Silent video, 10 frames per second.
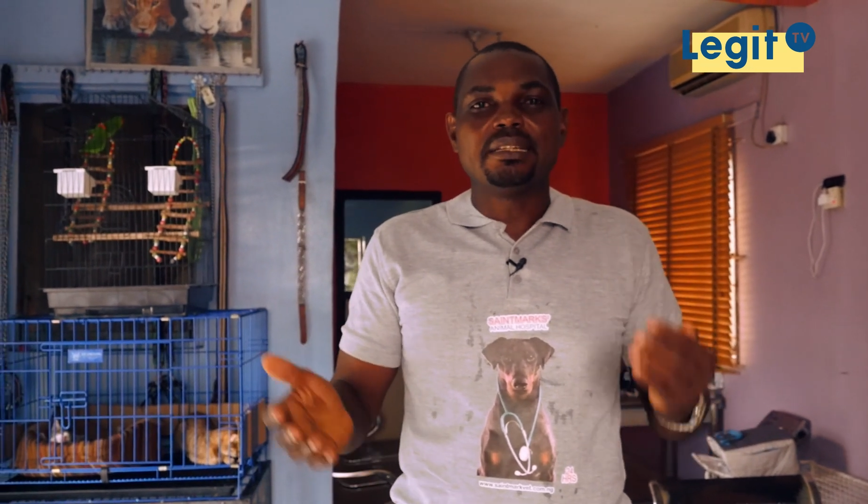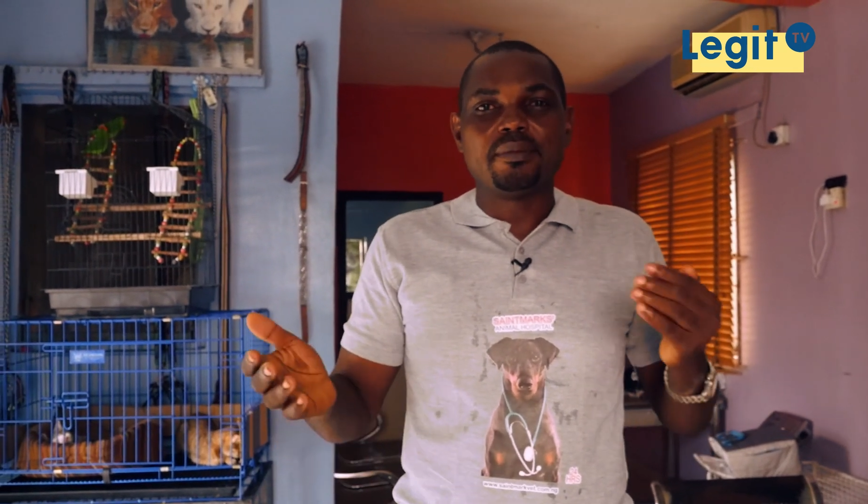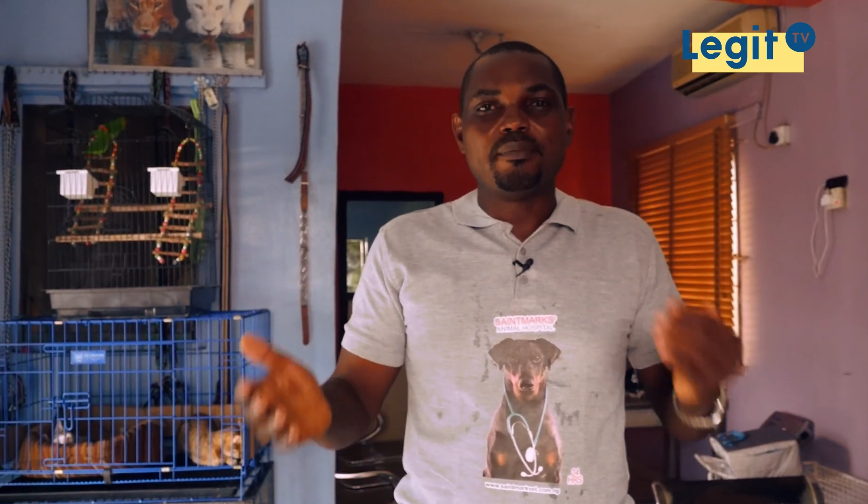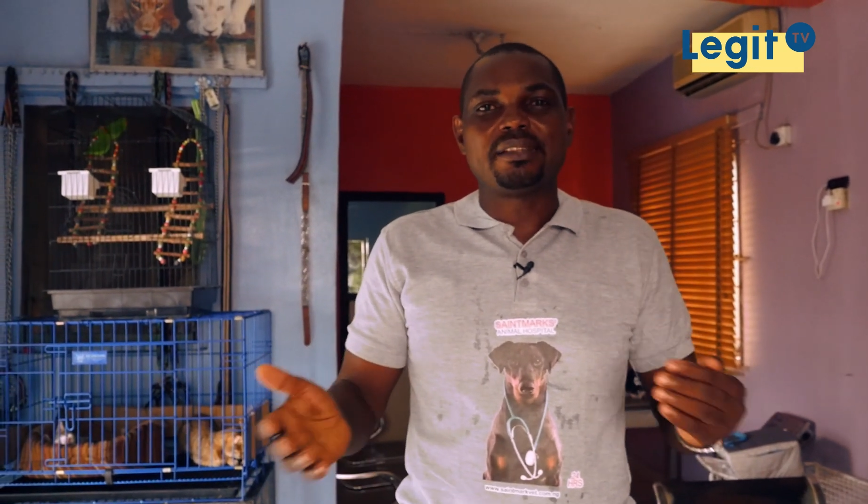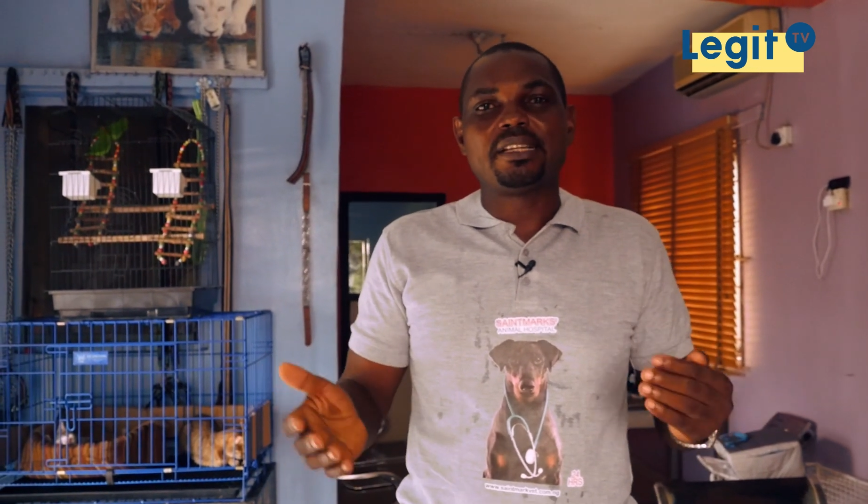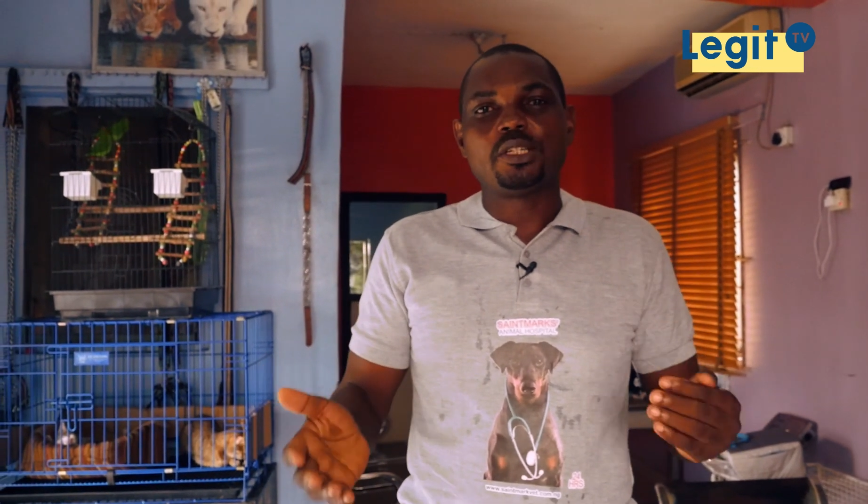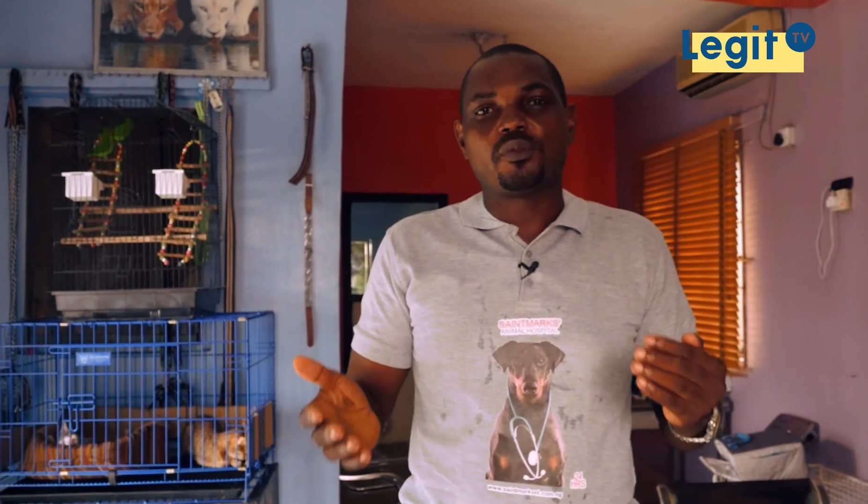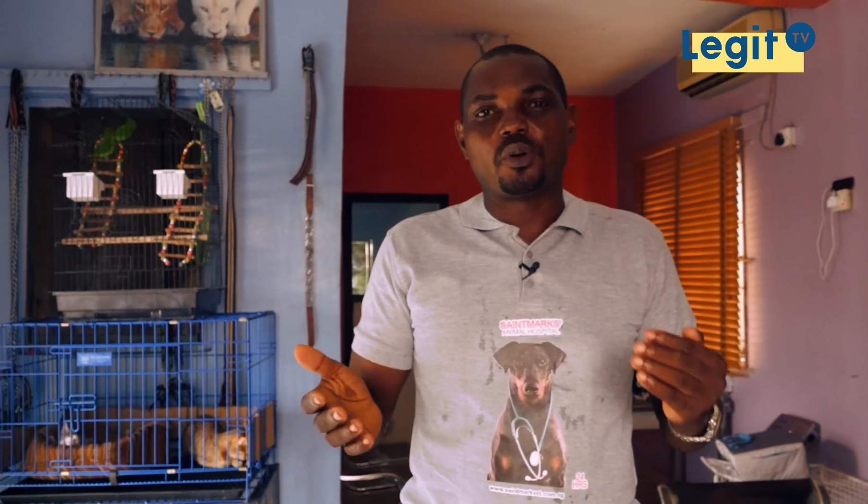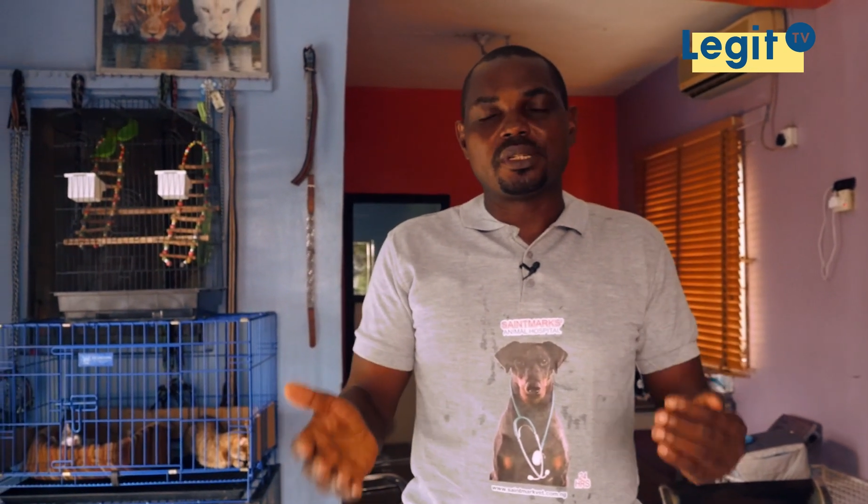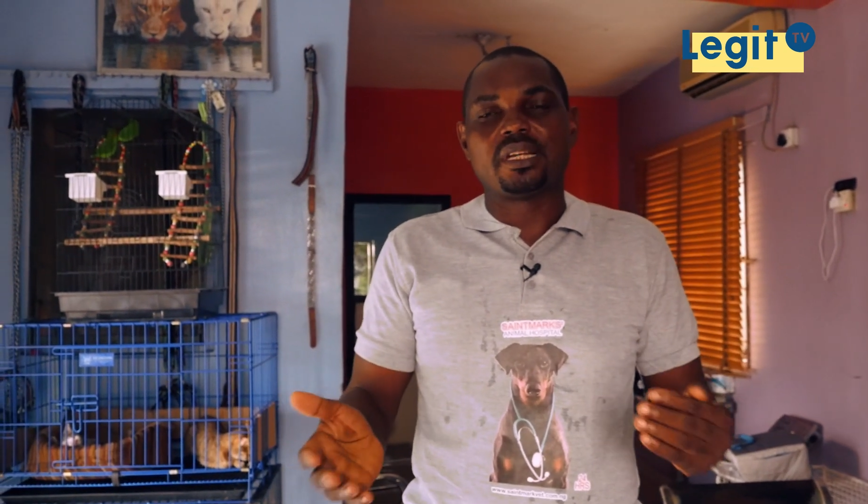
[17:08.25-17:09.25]
the message
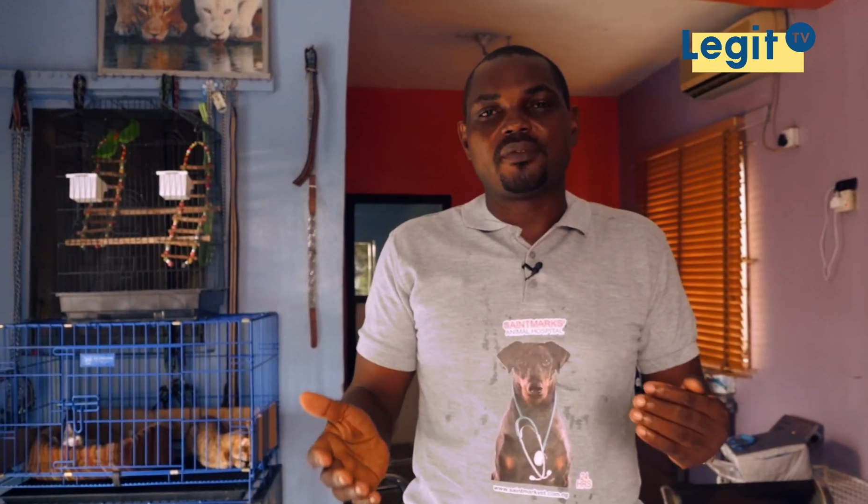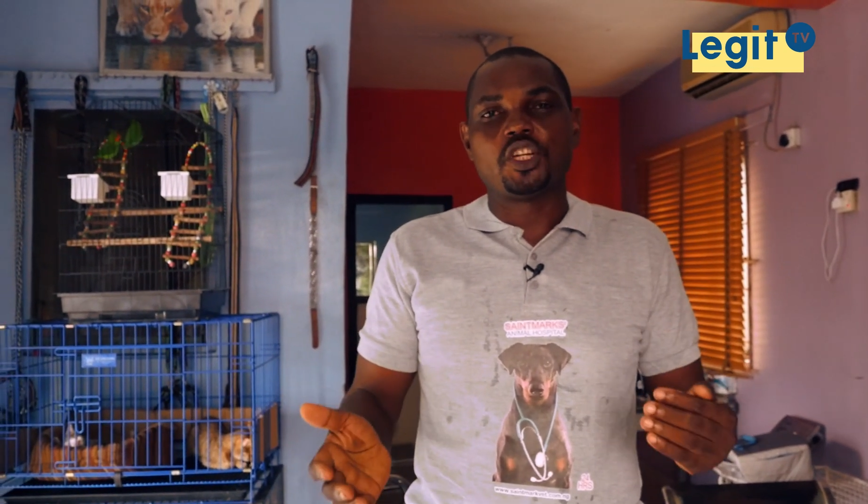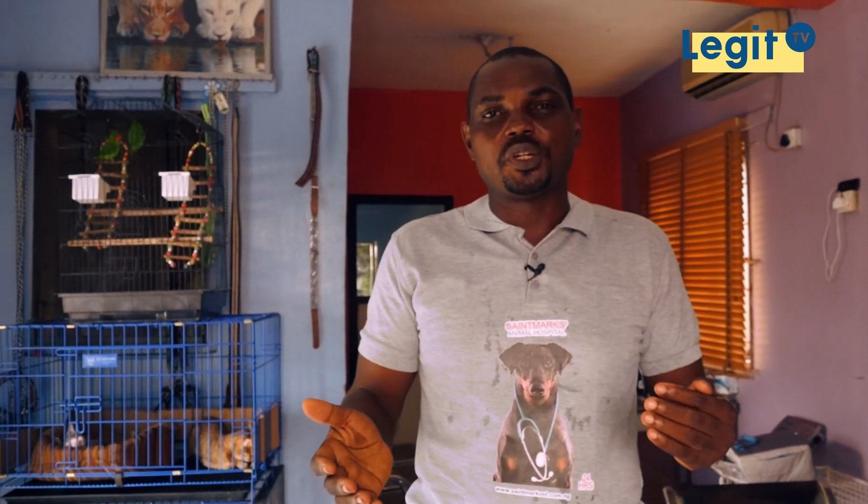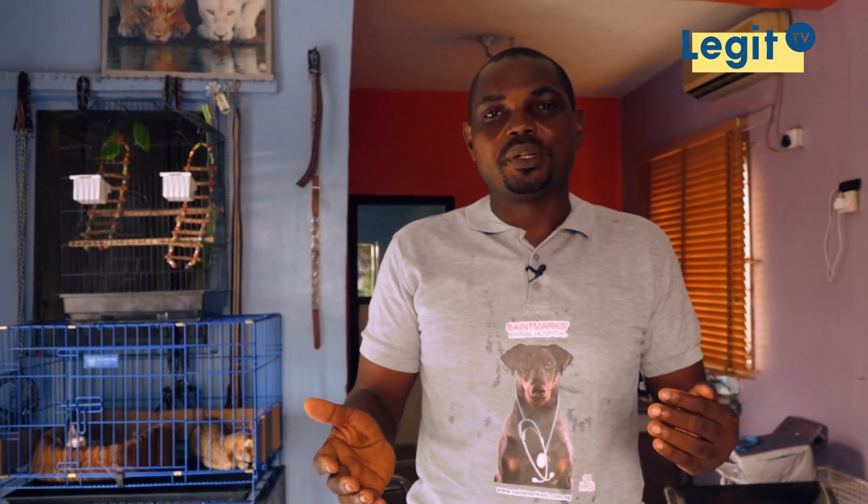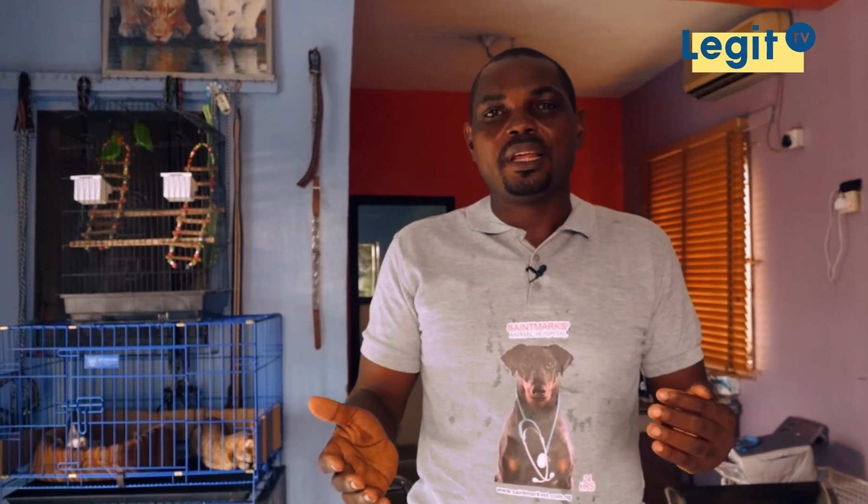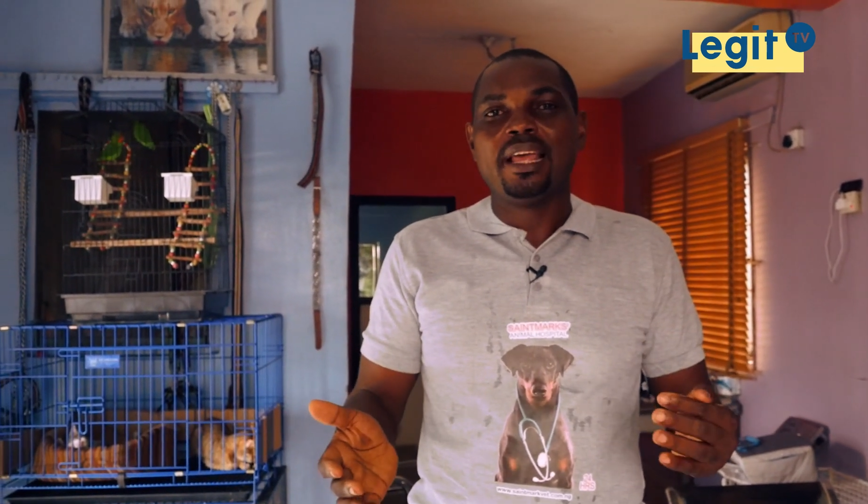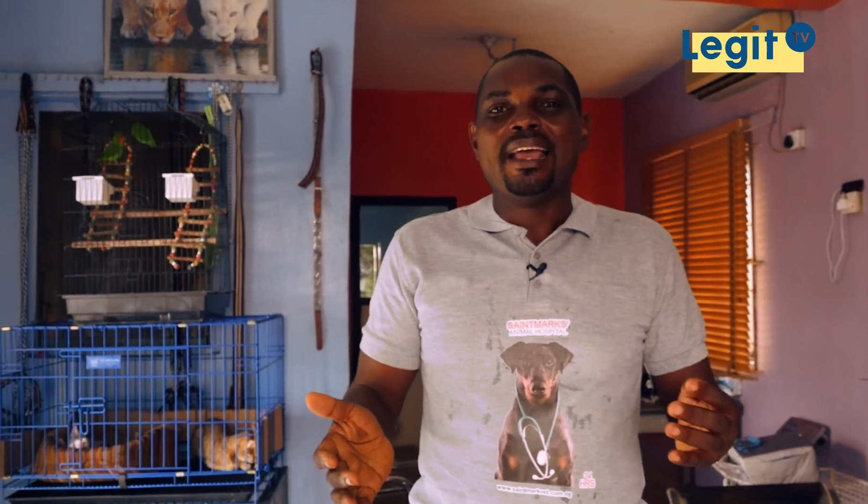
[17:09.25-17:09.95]
of conservation.